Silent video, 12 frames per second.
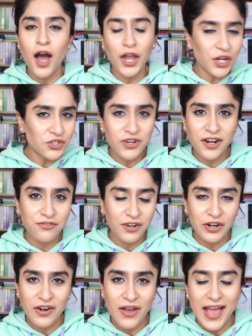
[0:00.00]
Are you trying to
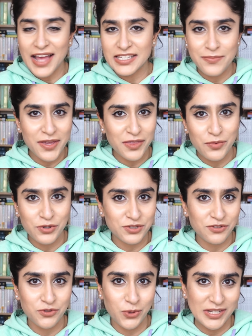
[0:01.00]
figure out how to make the
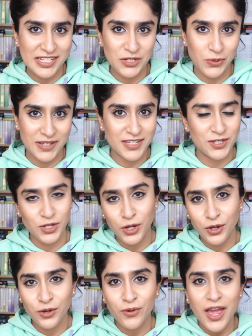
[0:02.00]
most of
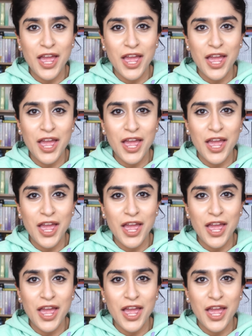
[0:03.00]
2022?